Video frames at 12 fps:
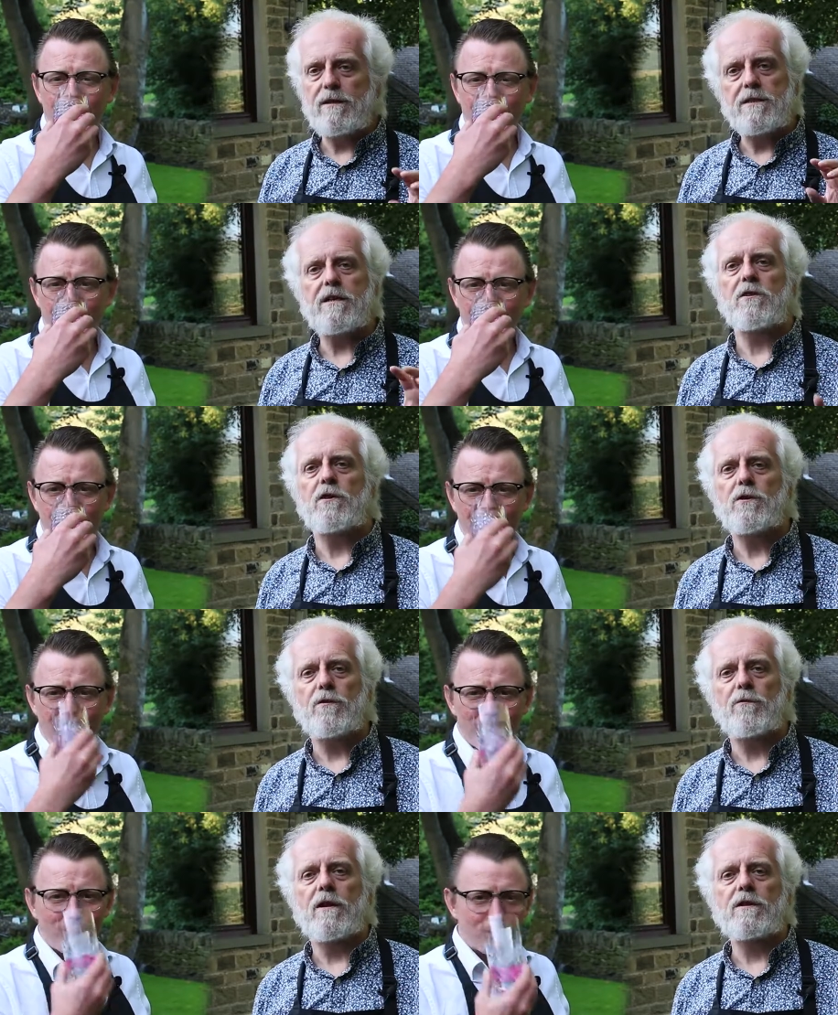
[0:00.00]
Speaker 1: which is
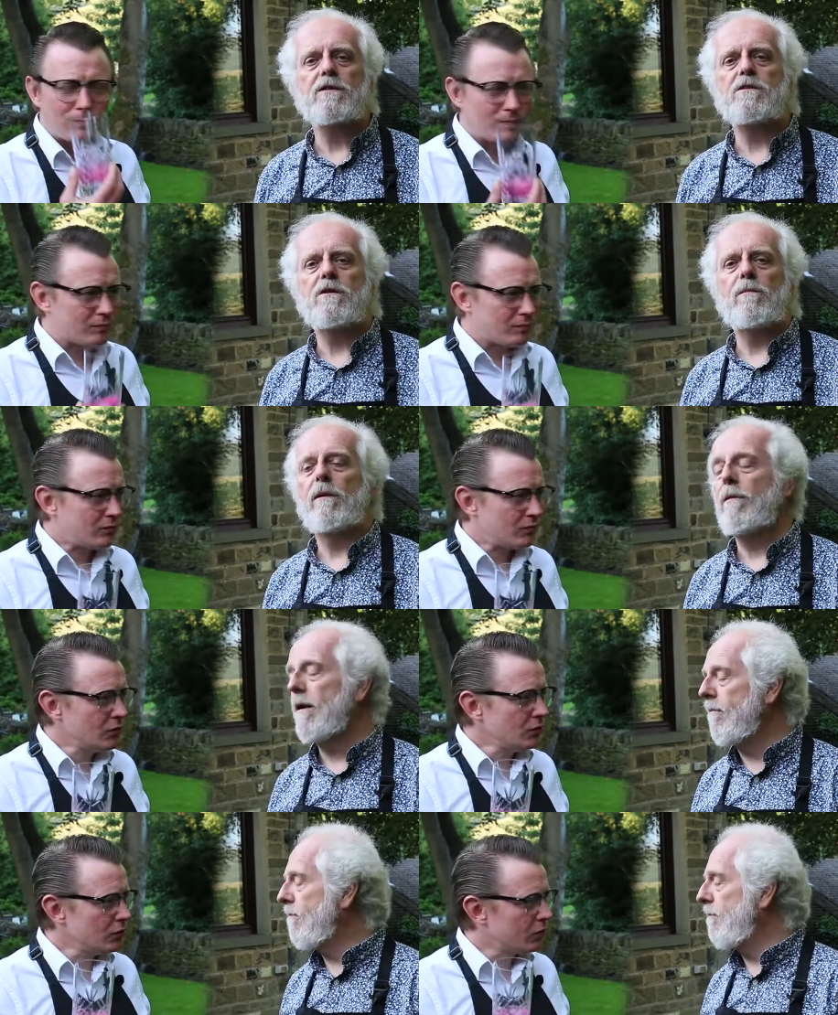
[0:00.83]
unusual for us, because normally
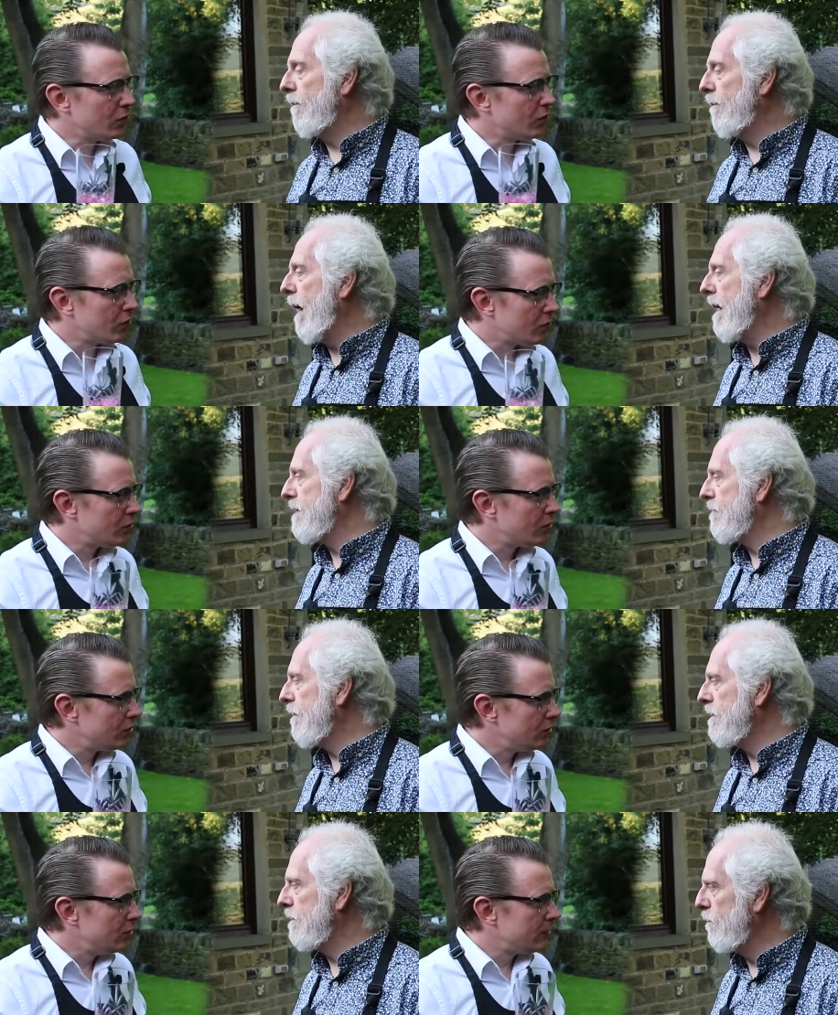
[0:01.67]
we, the balance
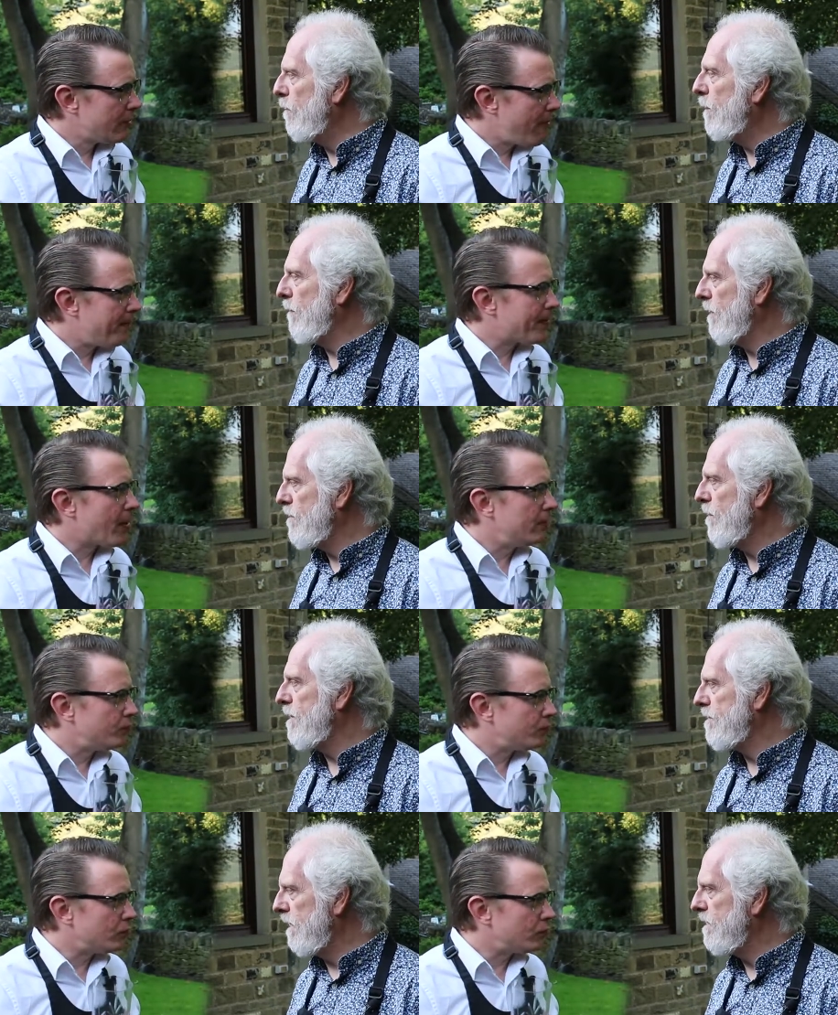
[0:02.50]
for us, and normally we enjoy
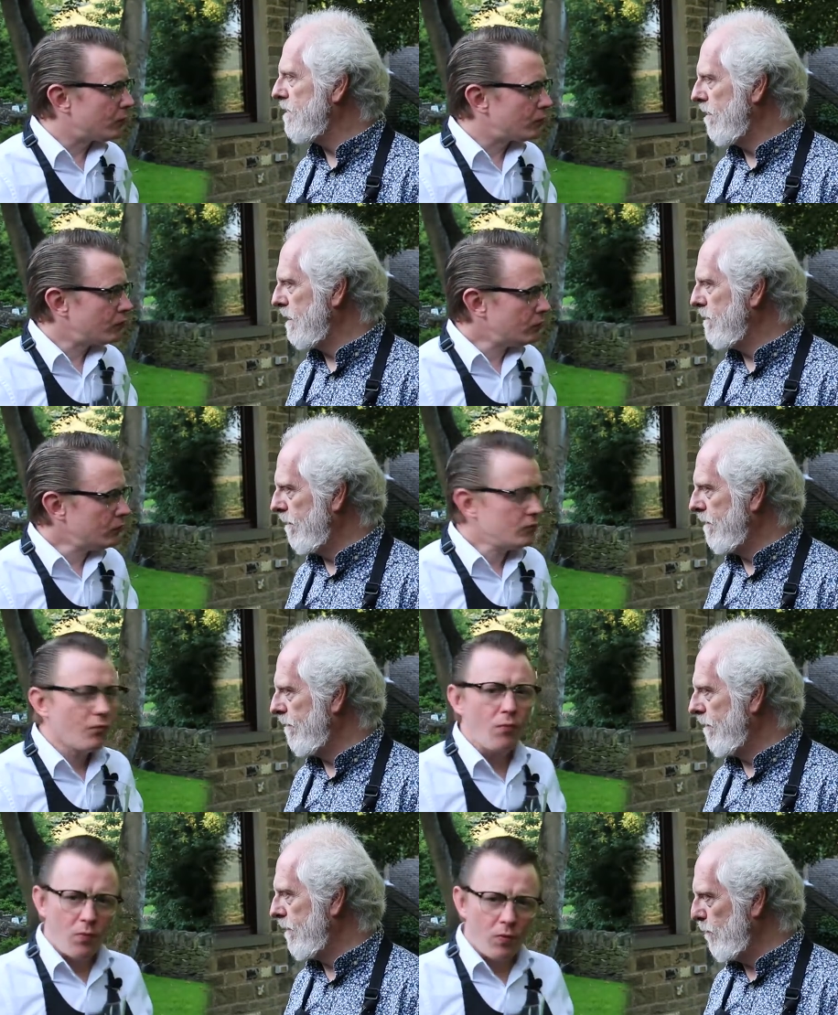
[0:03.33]
gin and tonics
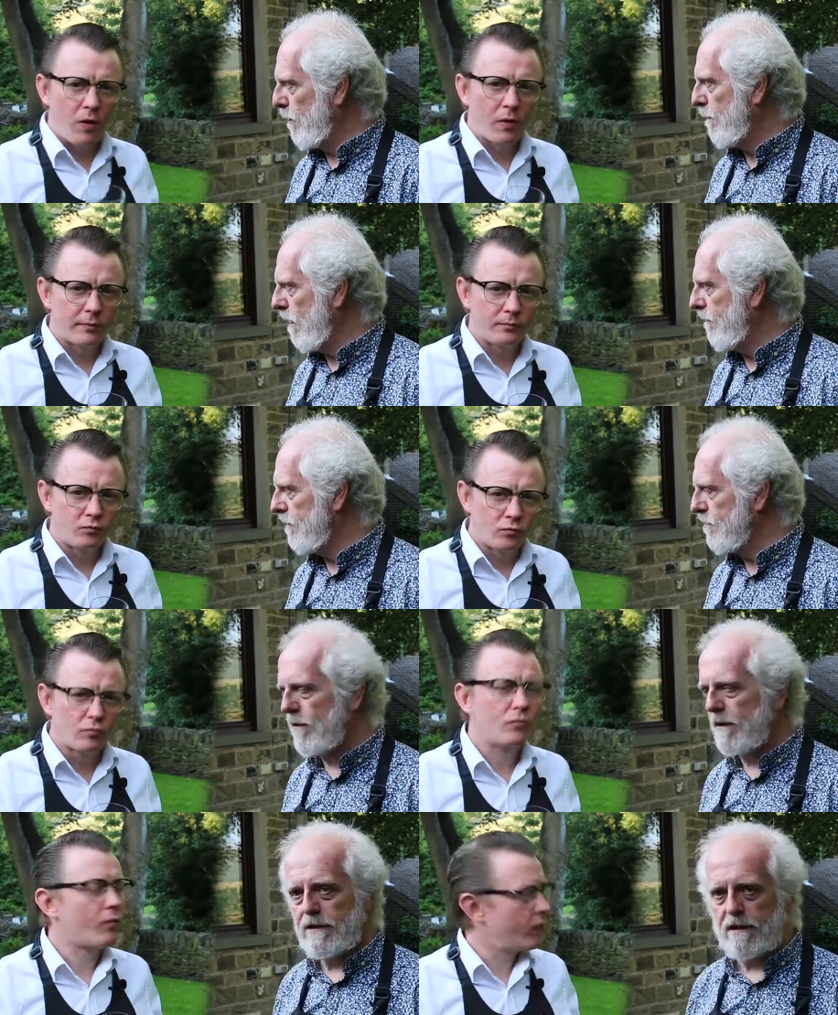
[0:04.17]
50-50. We both
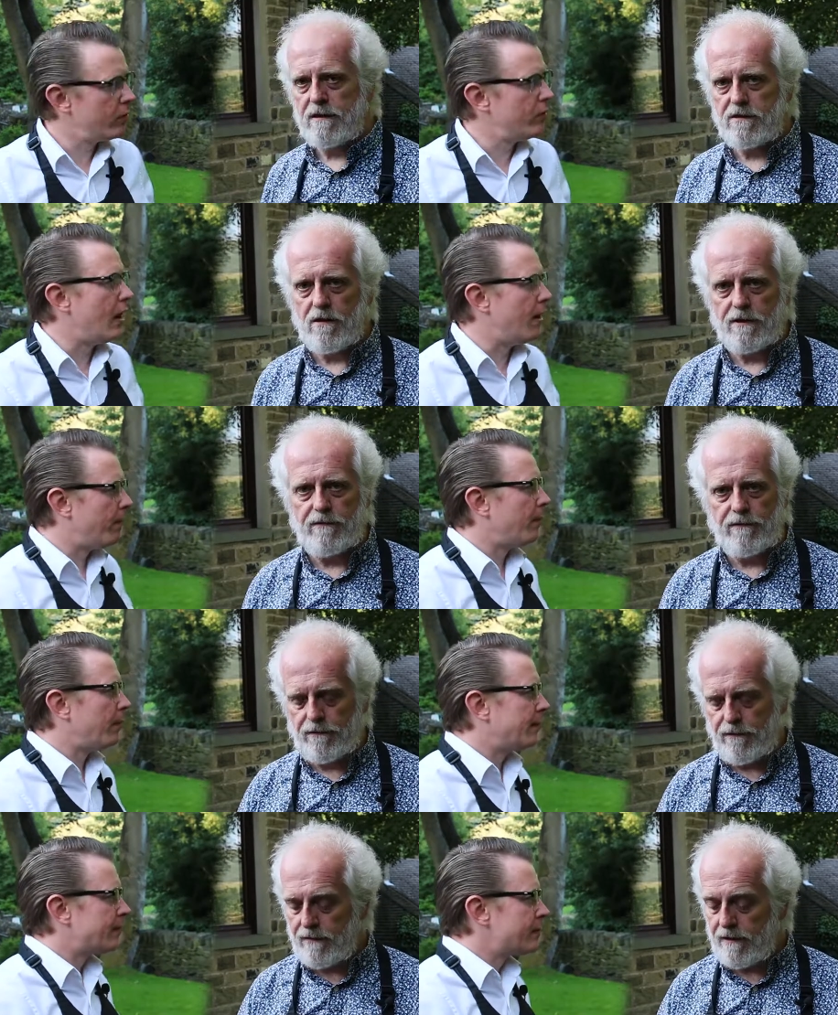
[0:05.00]
enjoy gin and tonics
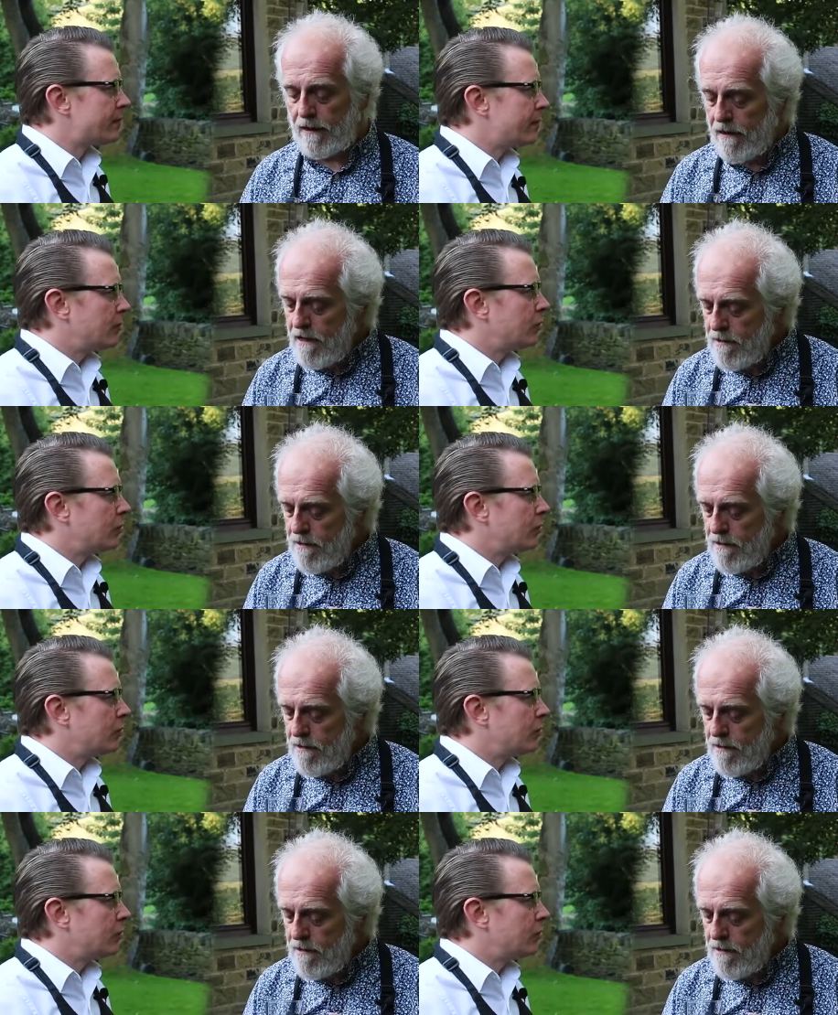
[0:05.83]
50-50. Yeah.